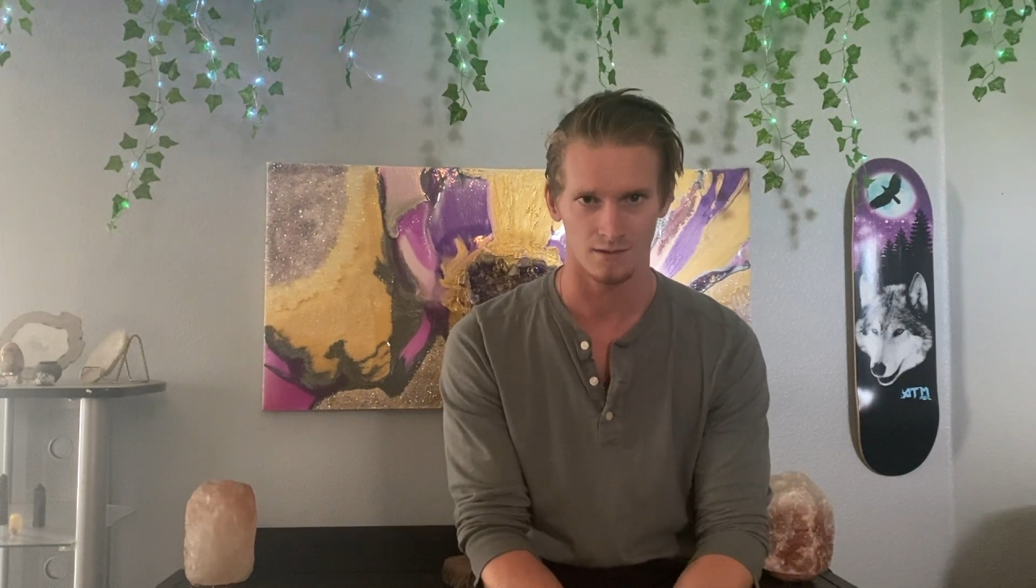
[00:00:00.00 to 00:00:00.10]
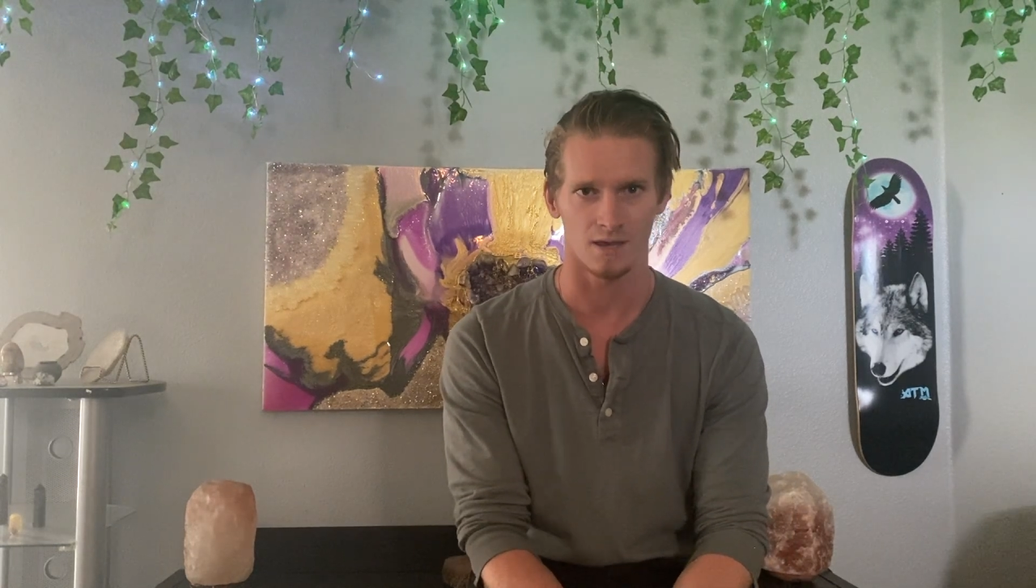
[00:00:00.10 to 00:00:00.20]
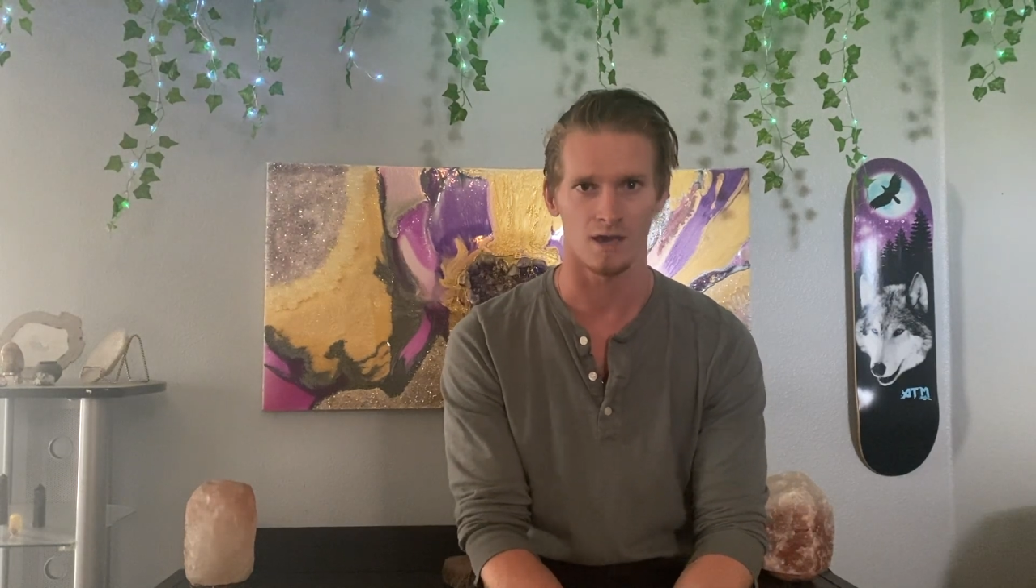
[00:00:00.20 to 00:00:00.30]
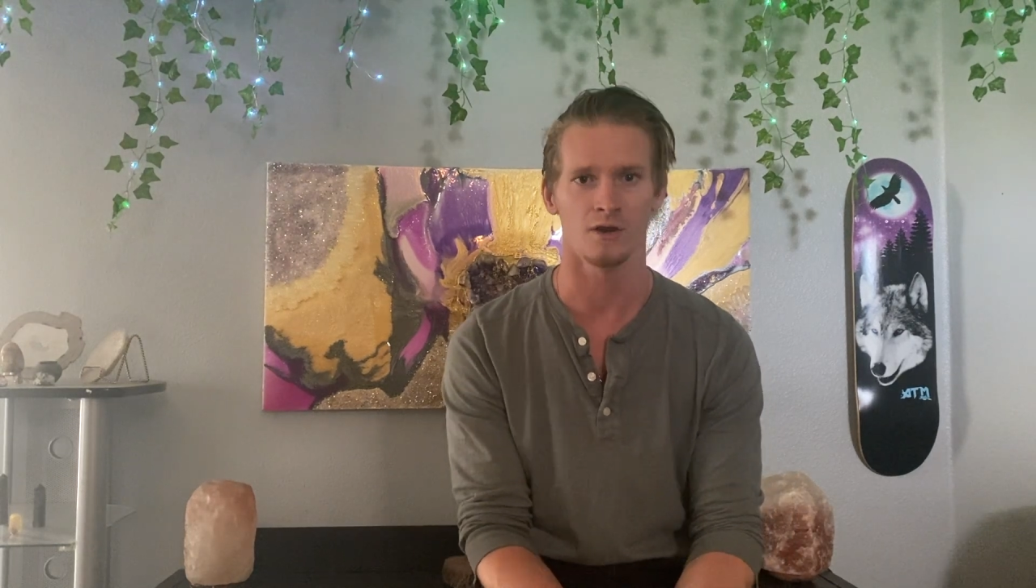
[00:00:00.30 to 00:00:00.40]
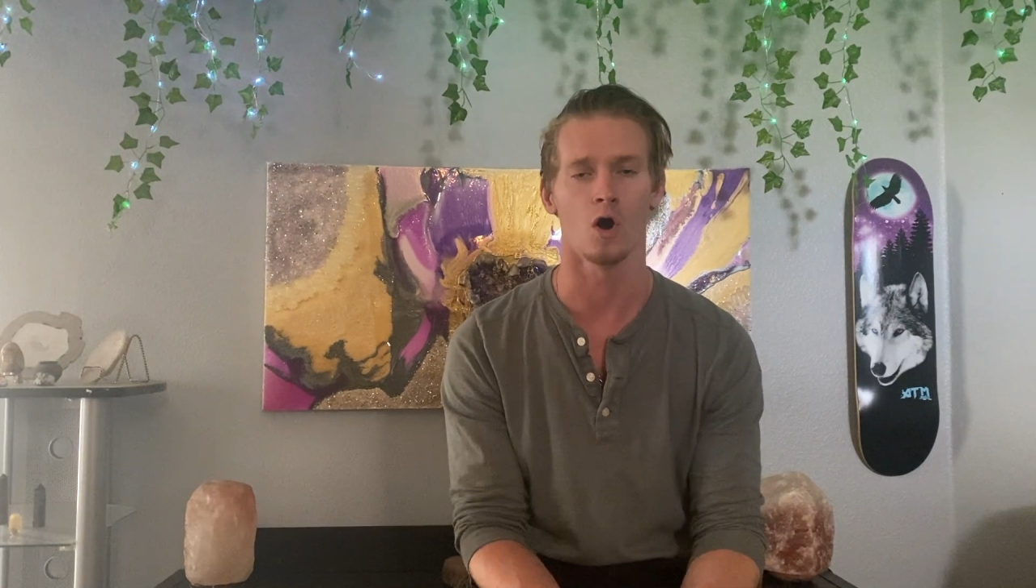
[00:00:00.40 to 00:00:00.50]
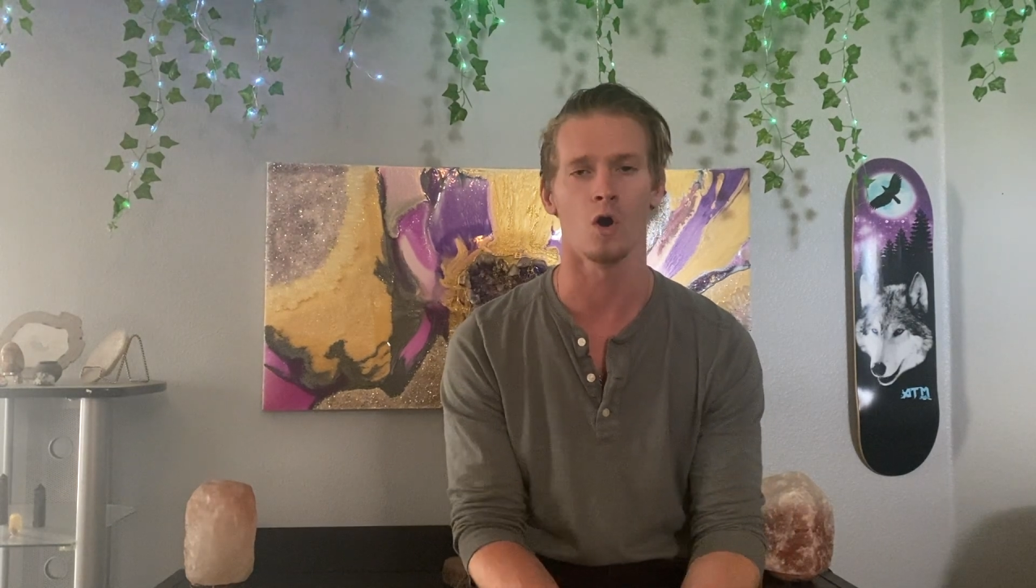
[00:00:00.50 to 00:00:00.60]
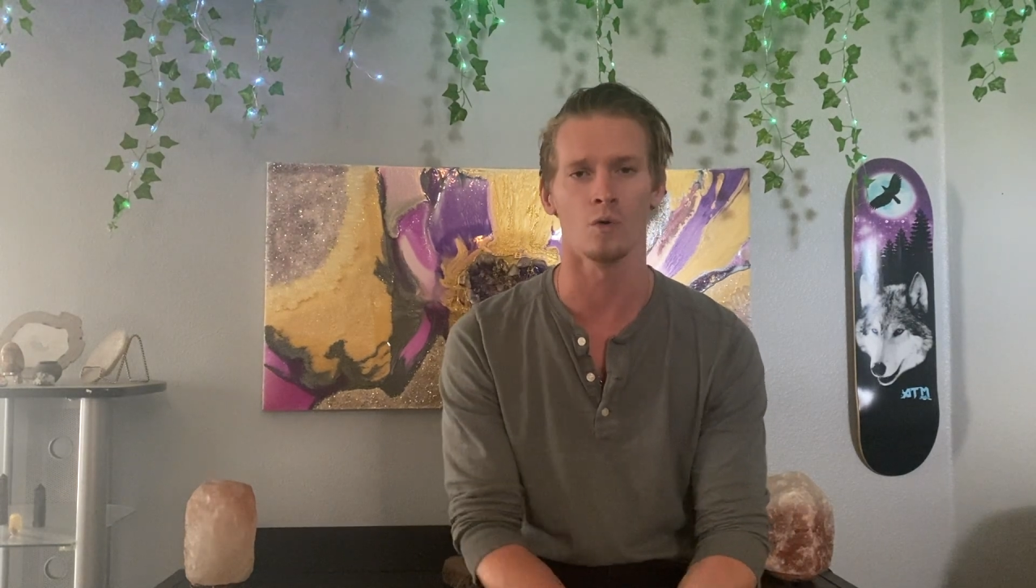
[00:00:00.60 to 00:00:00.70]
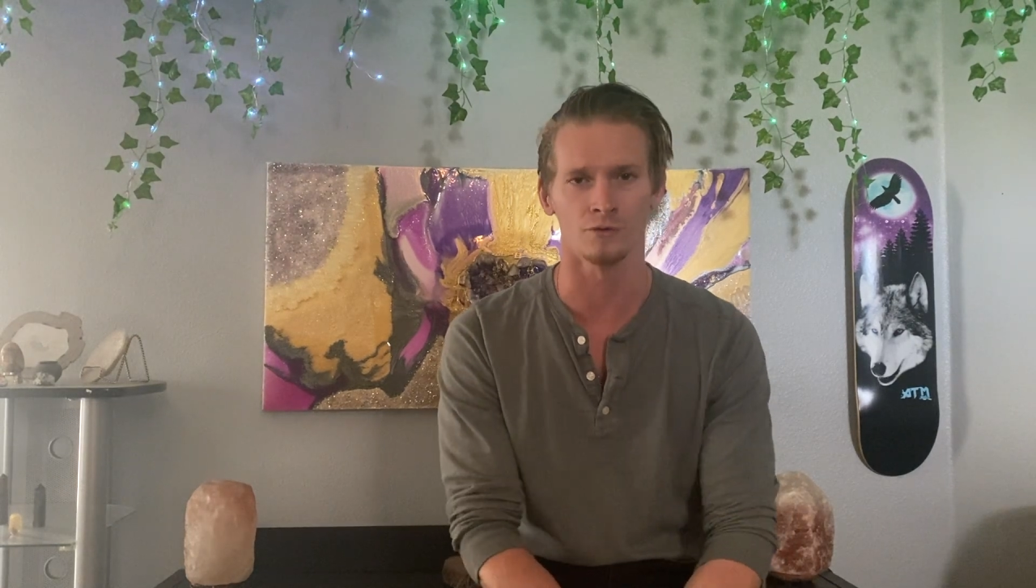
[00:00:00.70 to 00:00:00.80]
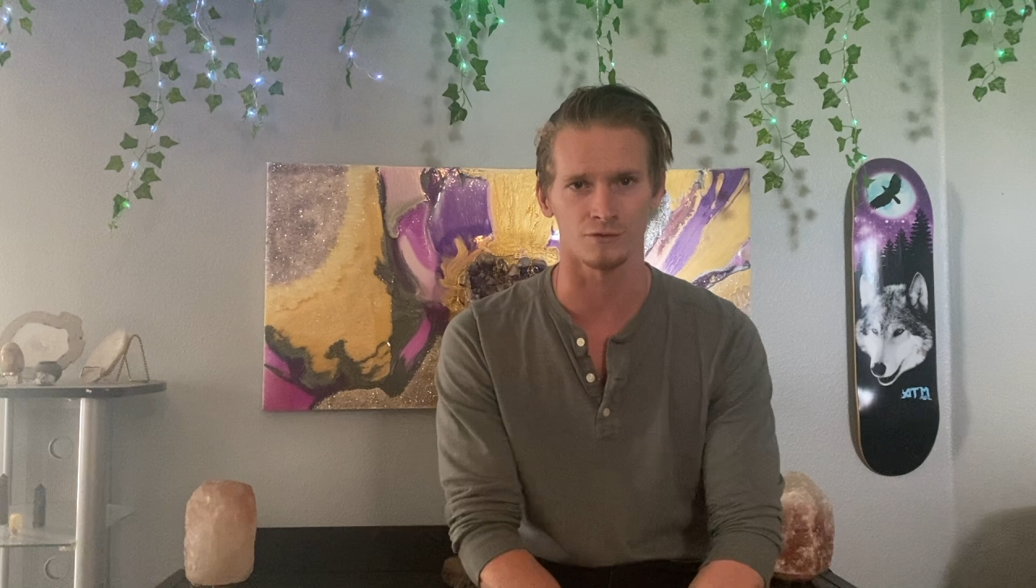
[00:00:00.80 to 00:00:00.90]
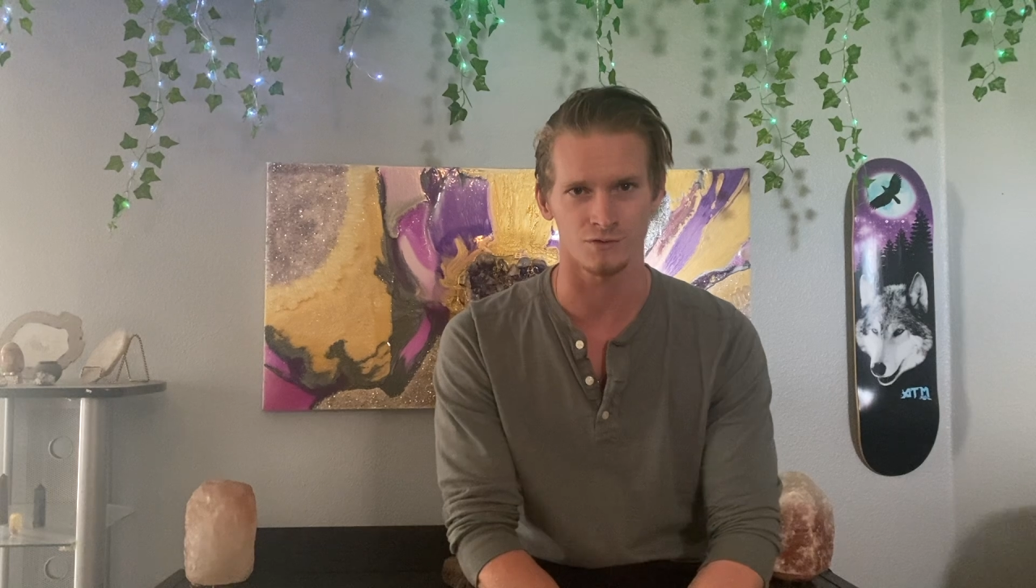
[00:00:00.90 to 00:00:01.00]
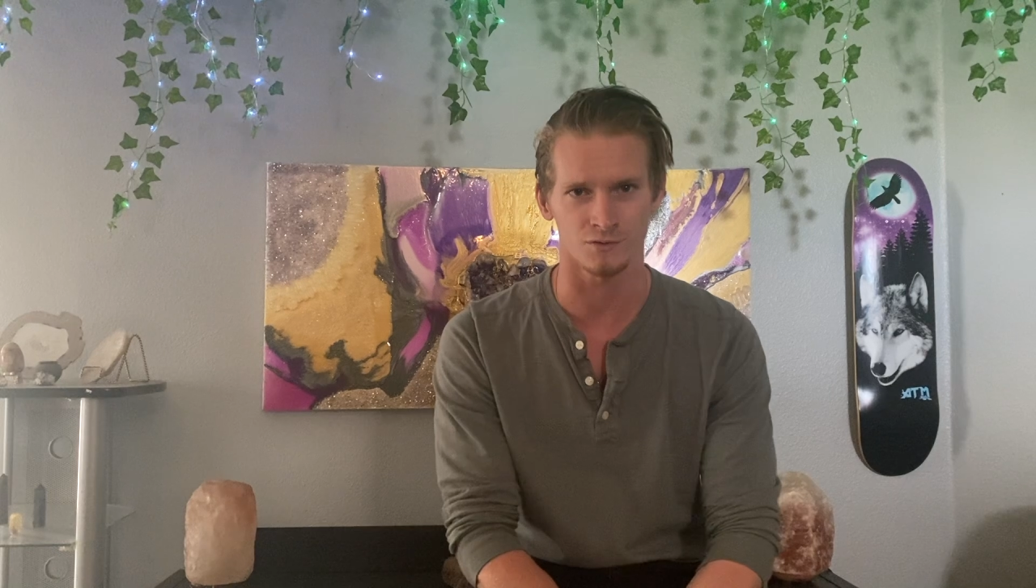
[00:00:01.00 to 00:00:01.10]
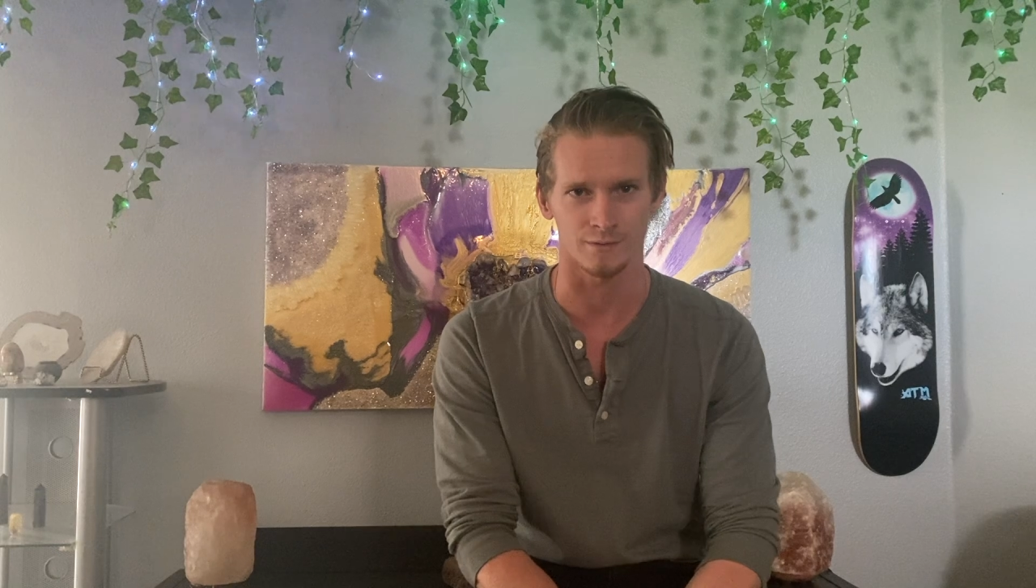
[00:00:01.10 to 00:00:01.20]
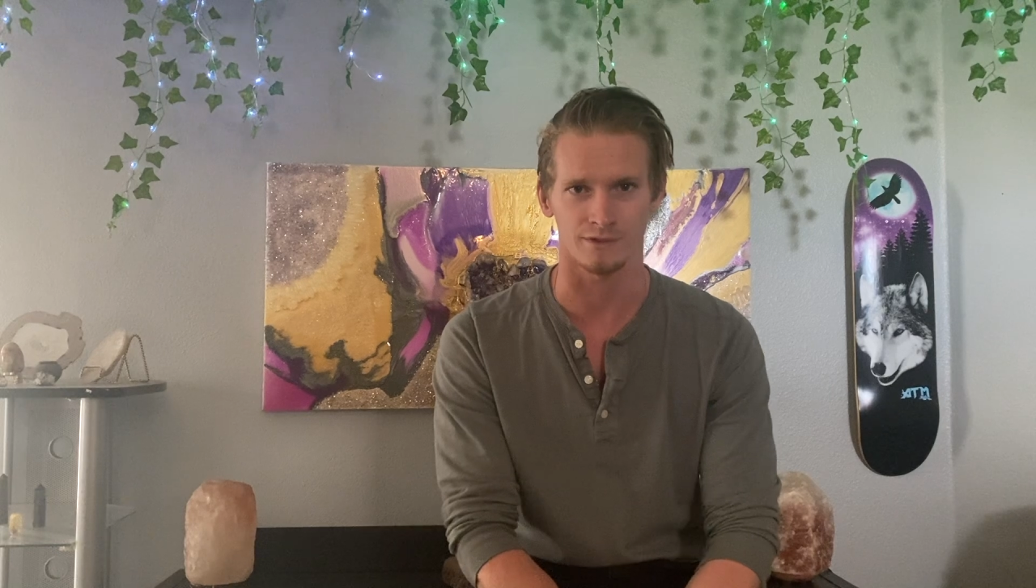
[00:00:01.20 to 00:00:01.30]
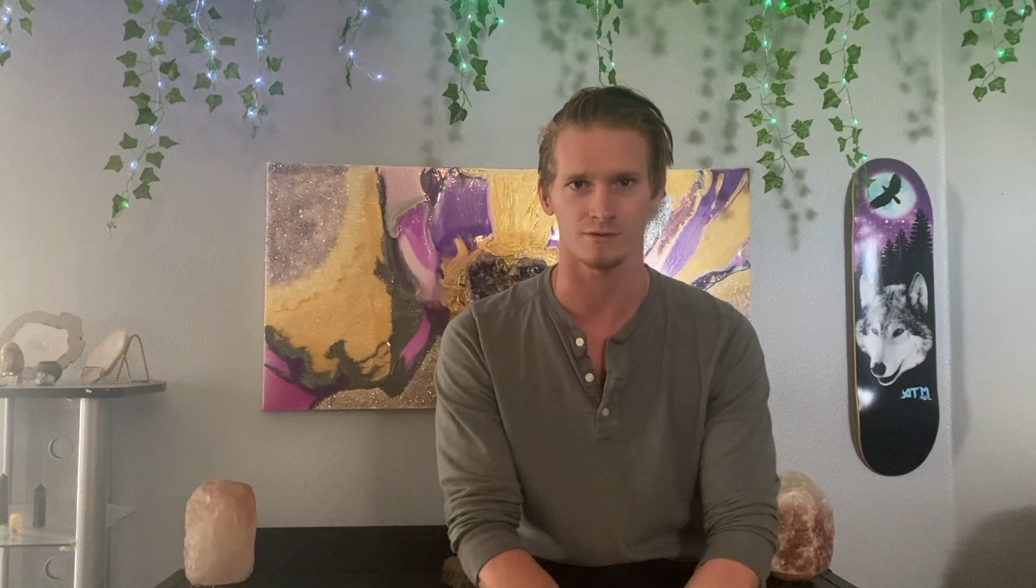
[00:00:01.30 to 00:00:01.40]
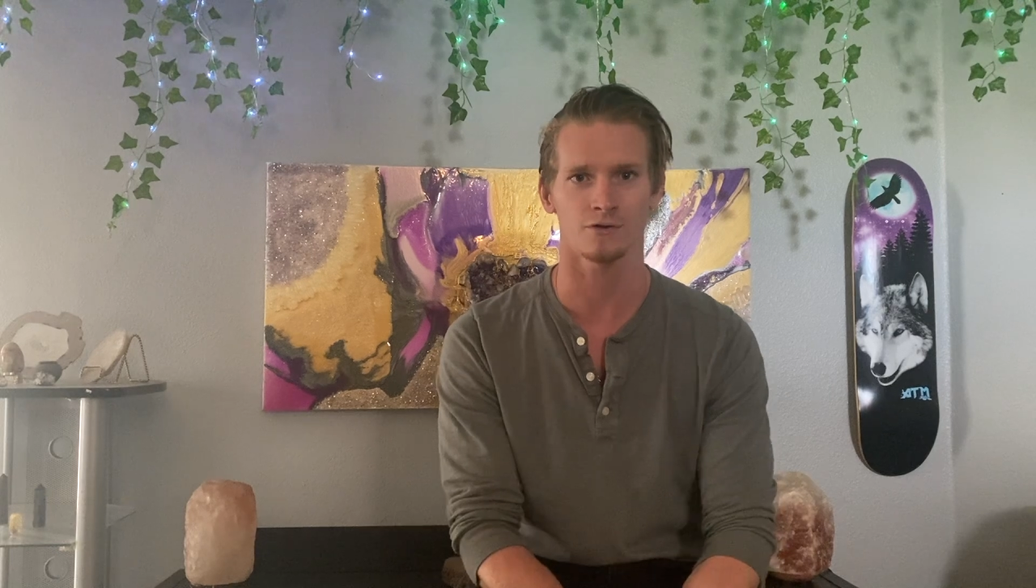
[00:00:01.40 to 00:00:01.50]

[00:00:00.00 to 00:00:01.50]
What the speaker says: an owner suite,